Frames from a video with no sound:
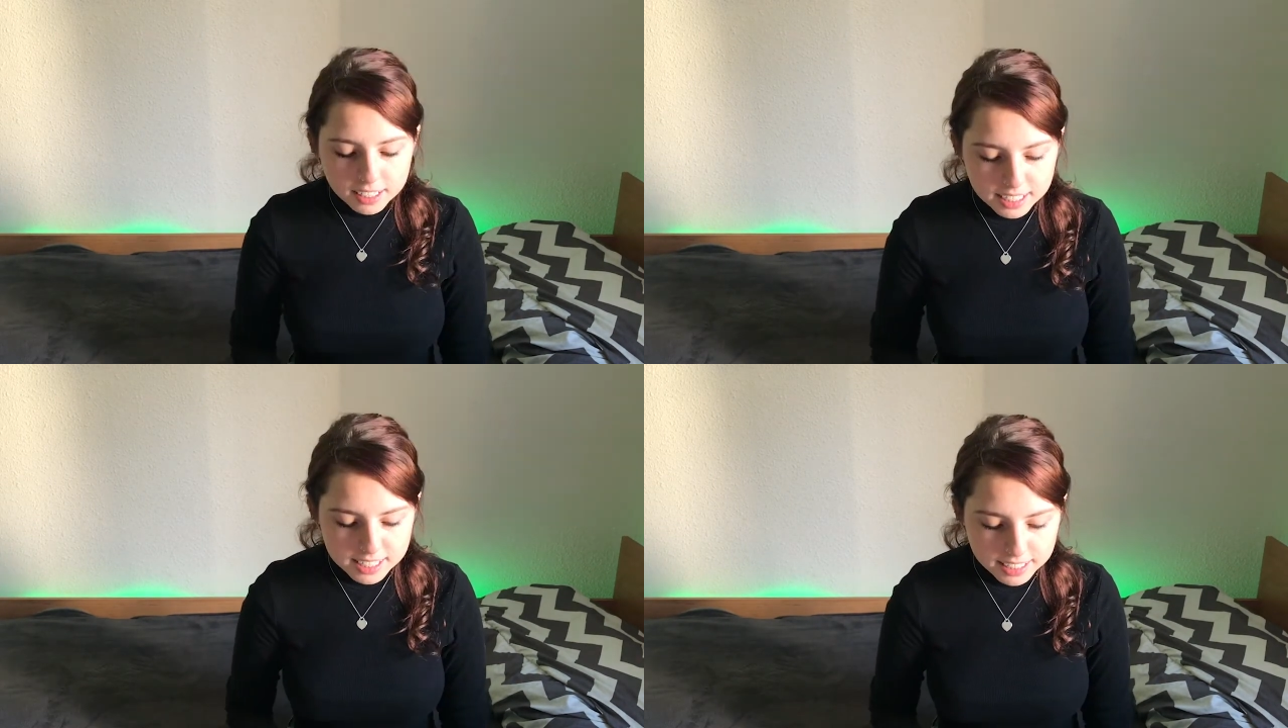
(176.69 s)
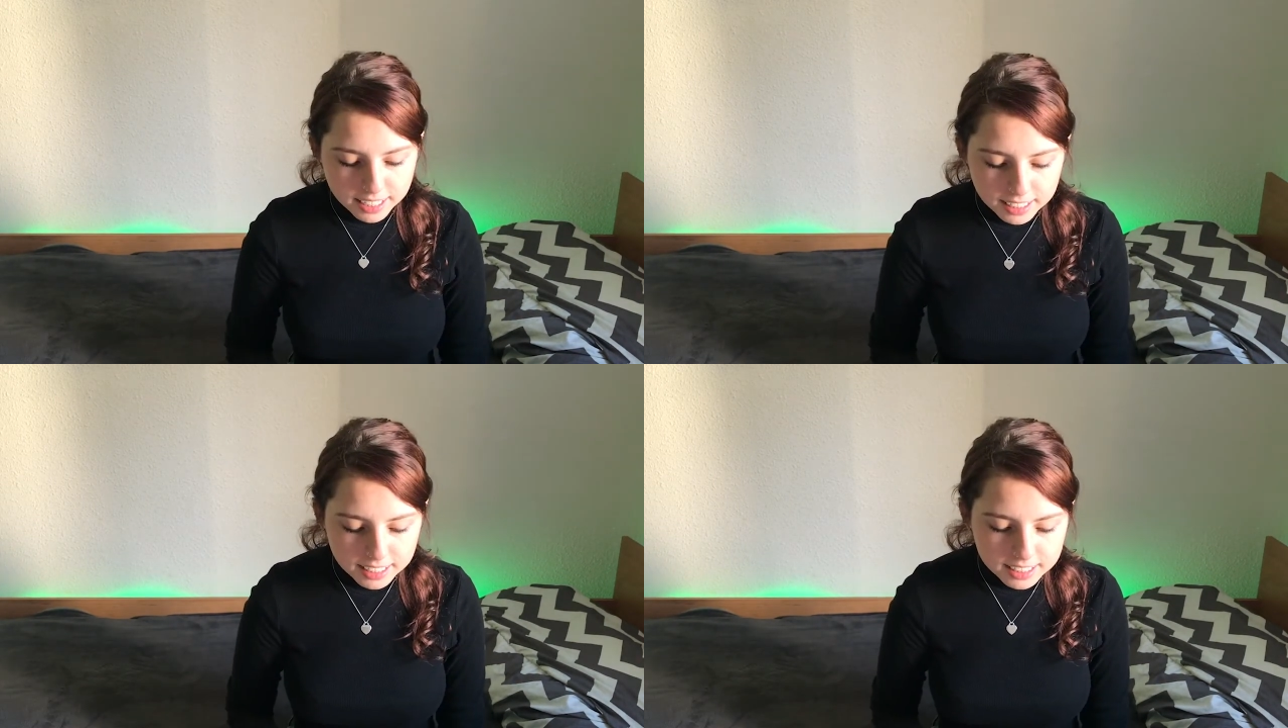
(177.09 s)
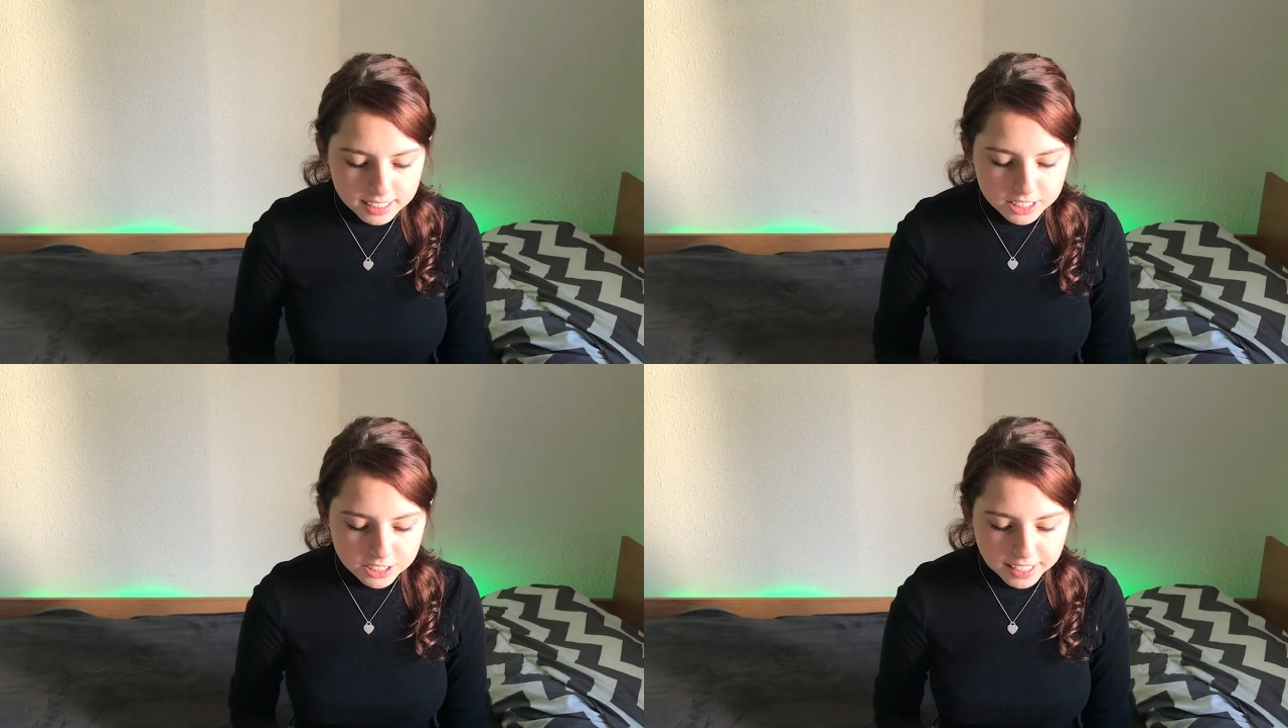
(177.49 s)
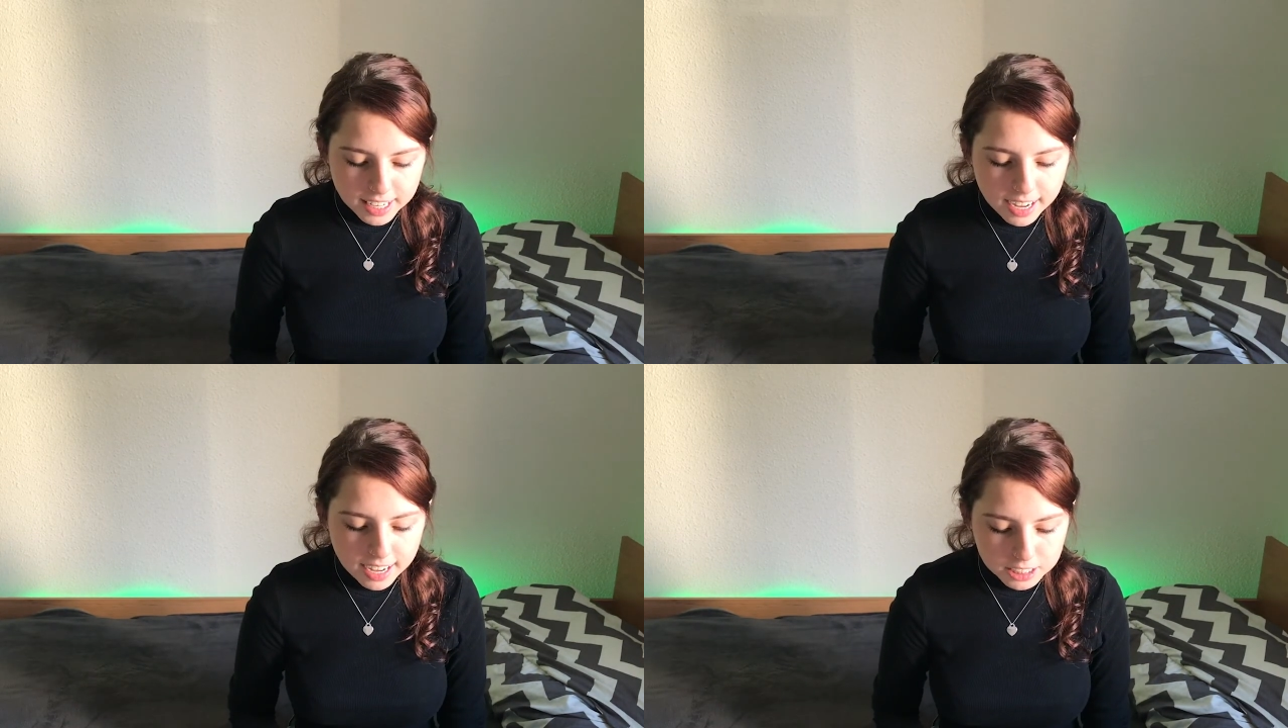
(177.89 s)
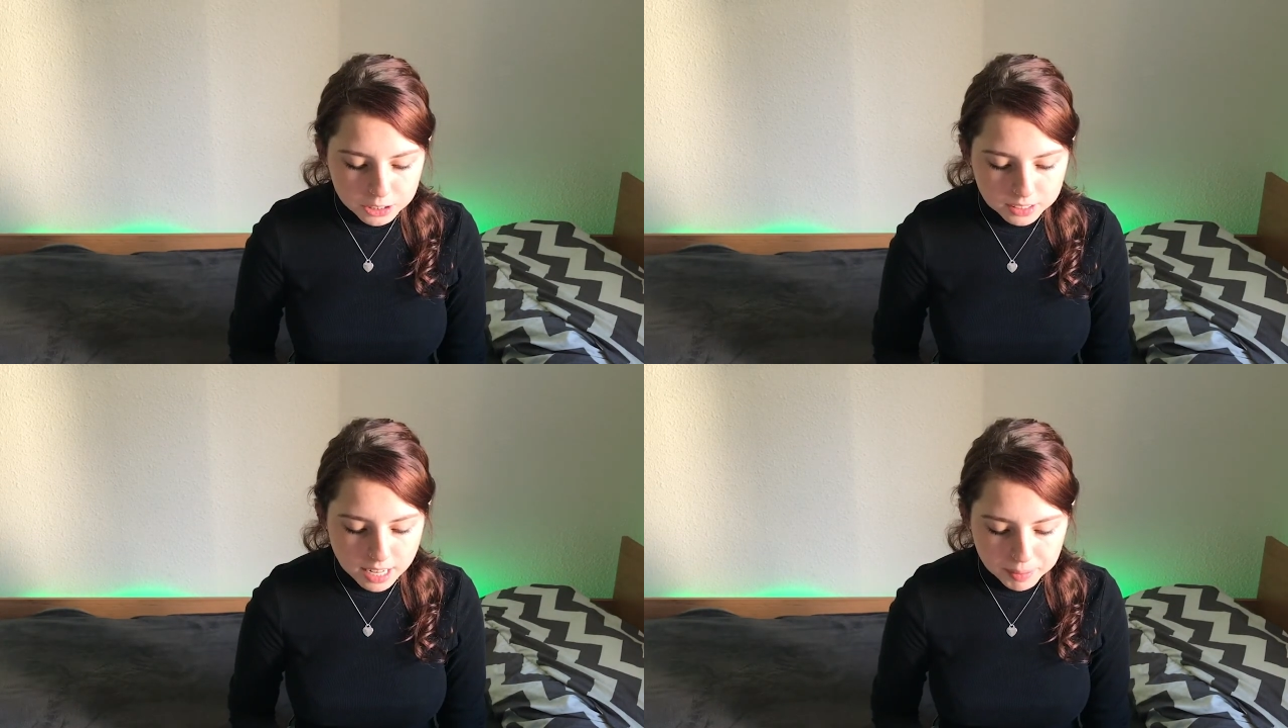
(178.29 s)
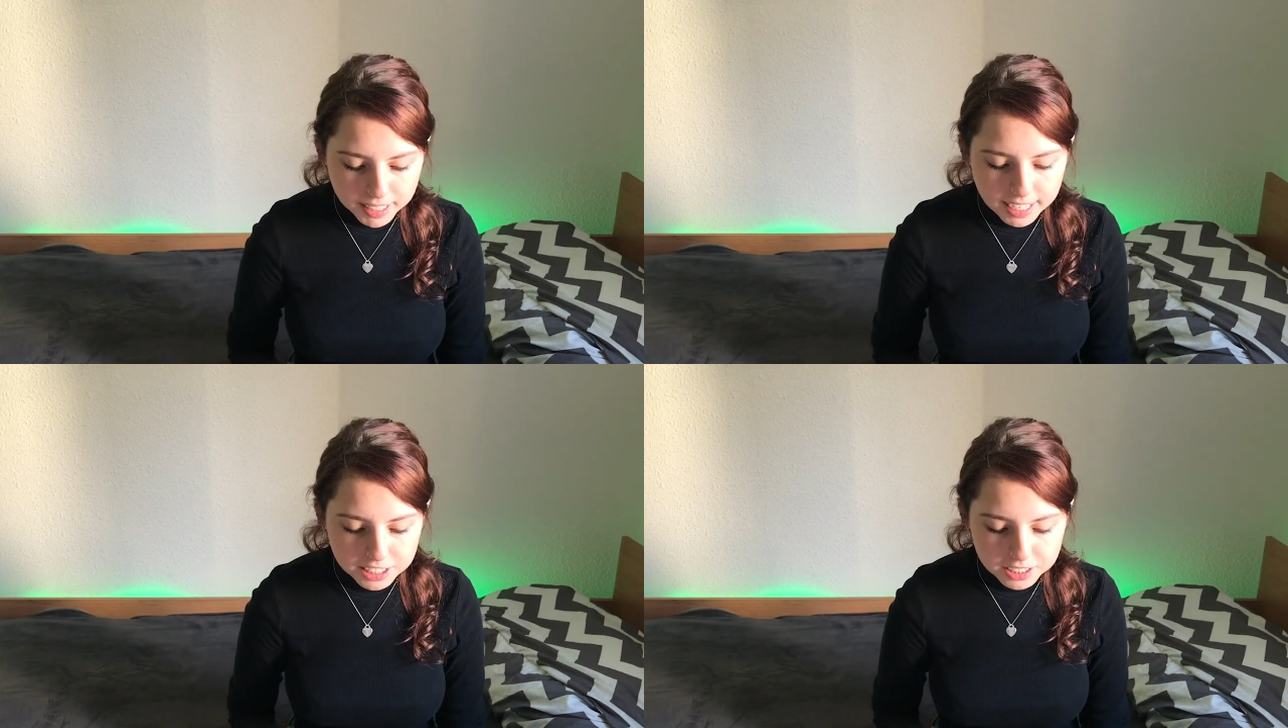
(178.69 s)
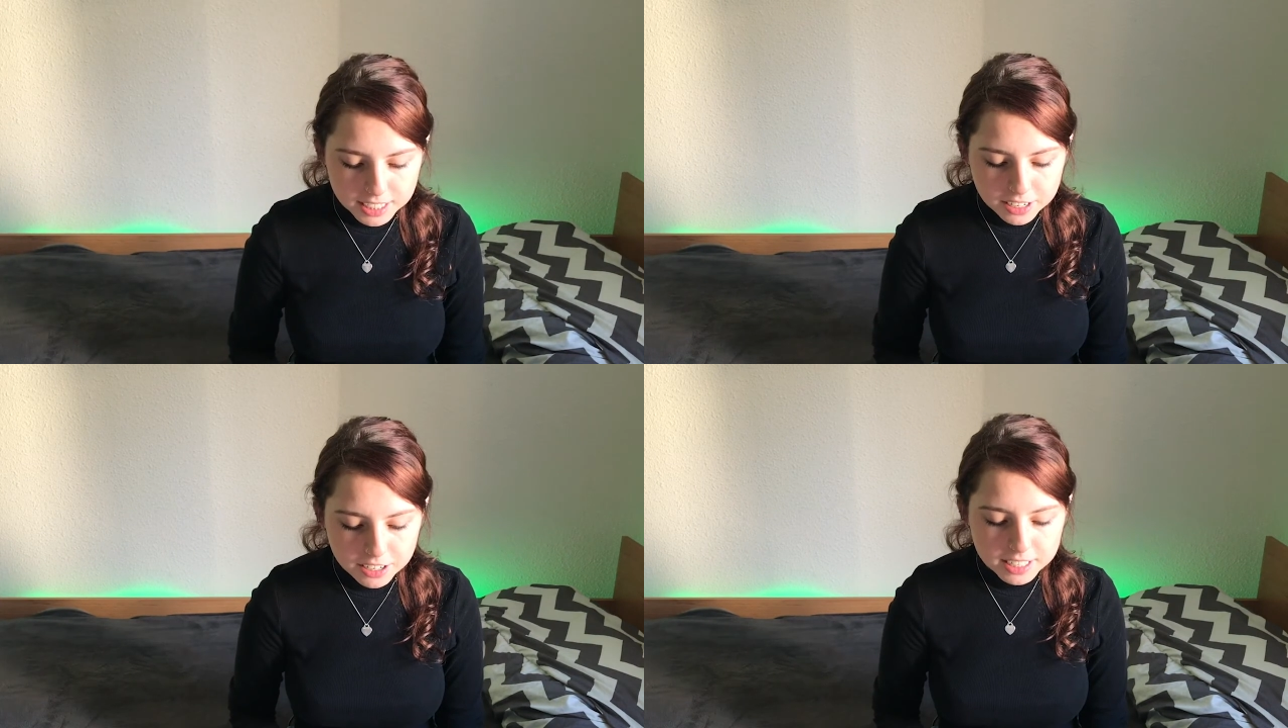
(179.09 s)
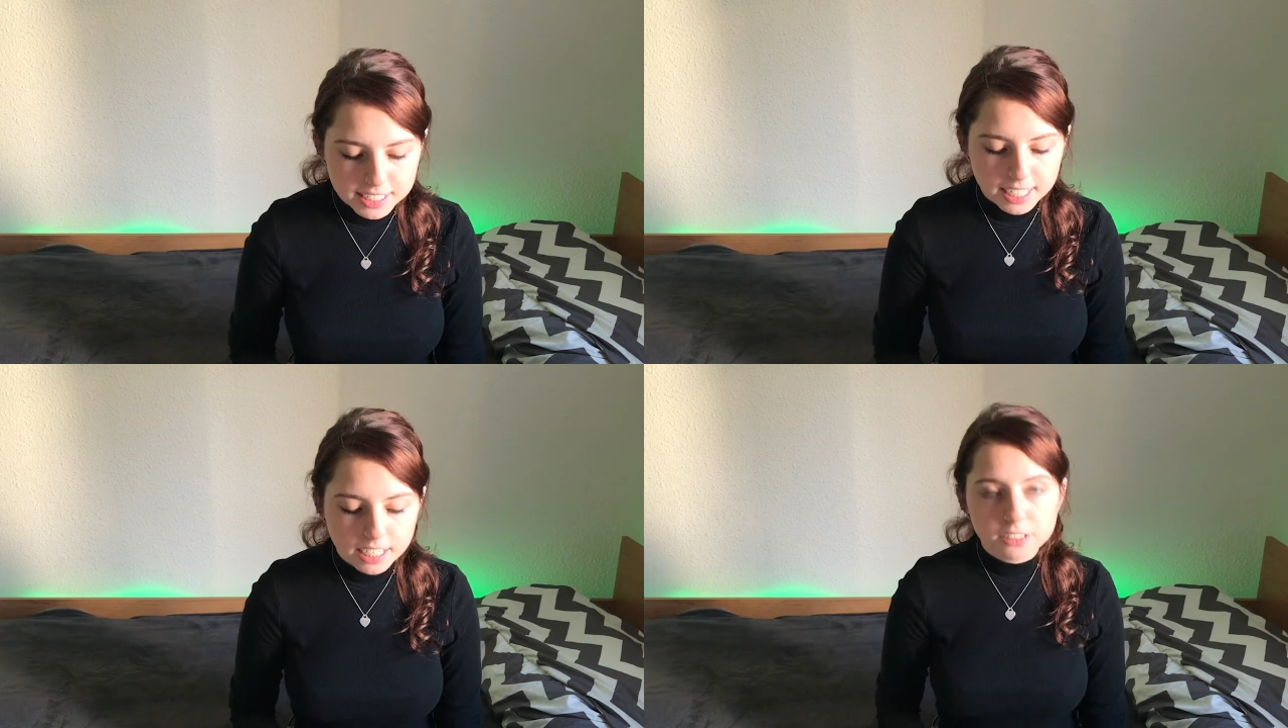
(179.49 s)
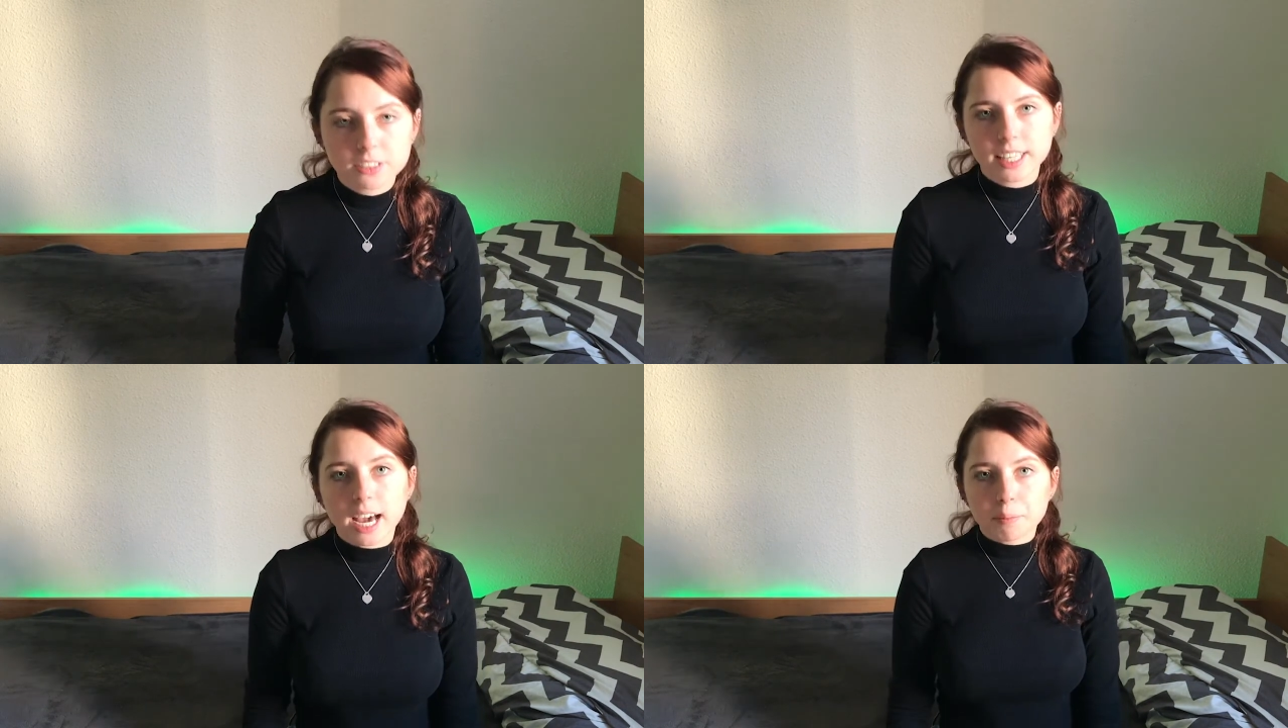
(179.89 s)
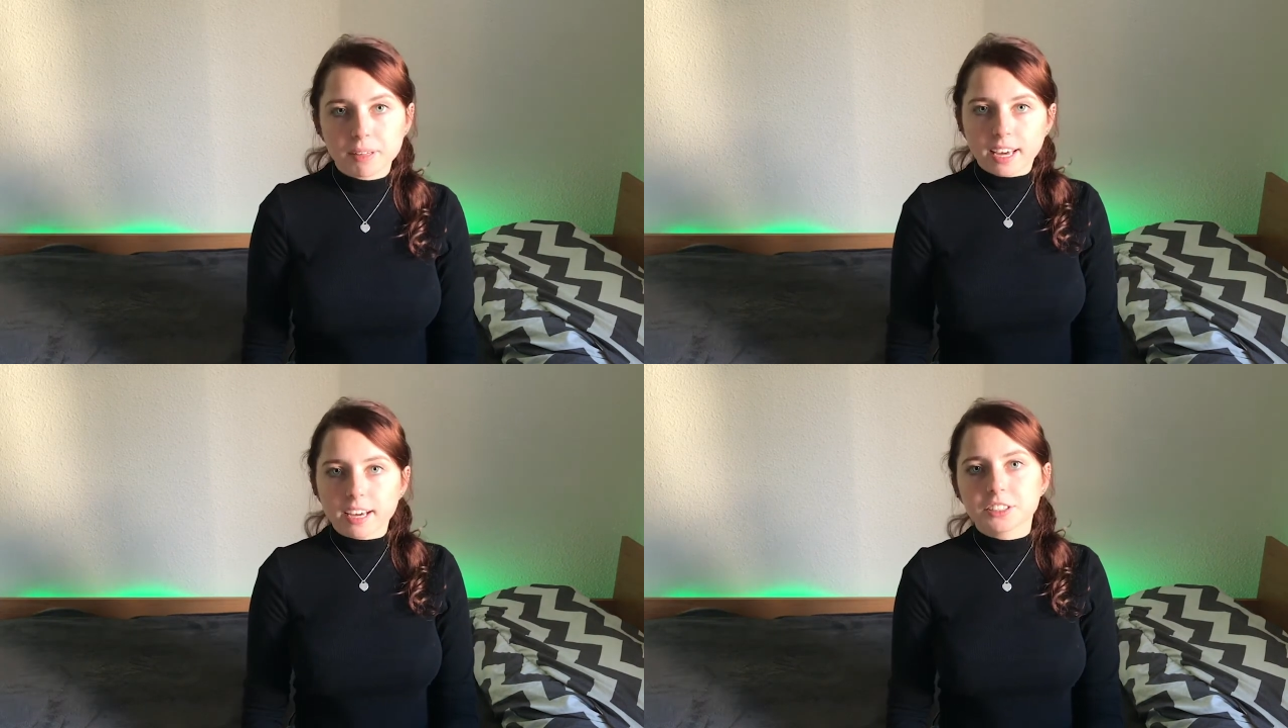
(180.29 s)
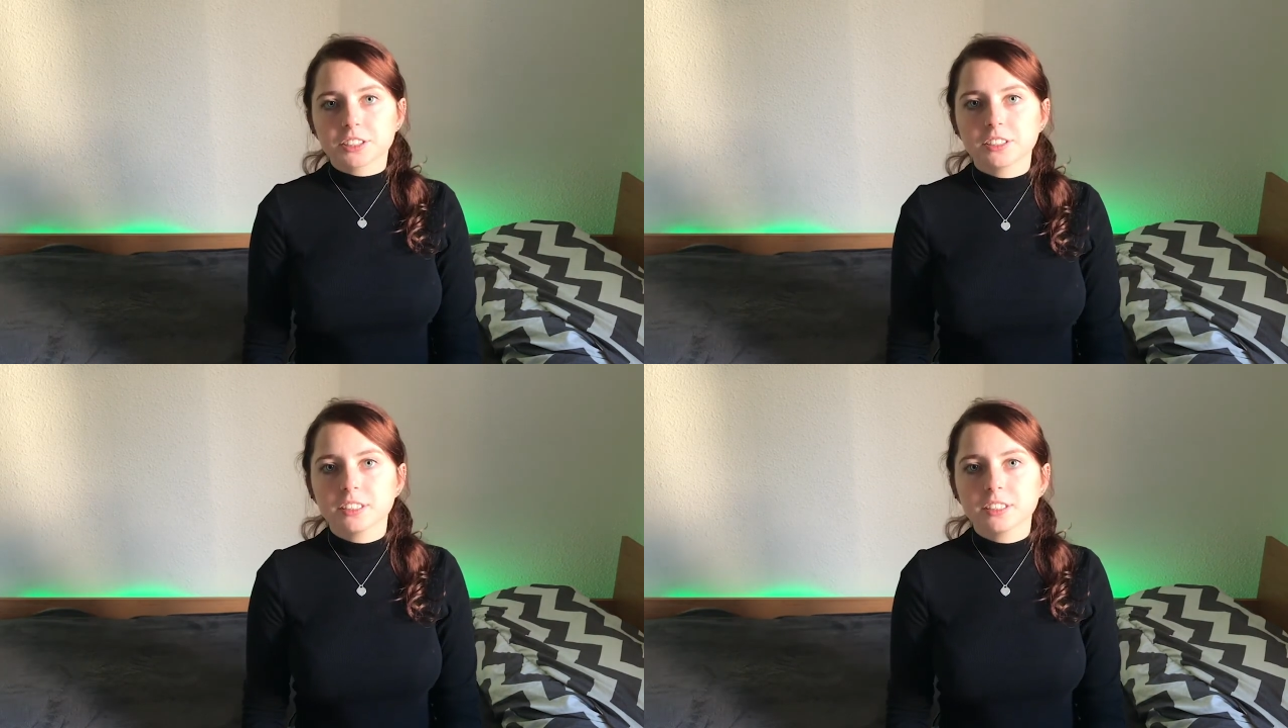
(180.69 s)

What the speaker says: Let's get into the actual application. Now you can download the application.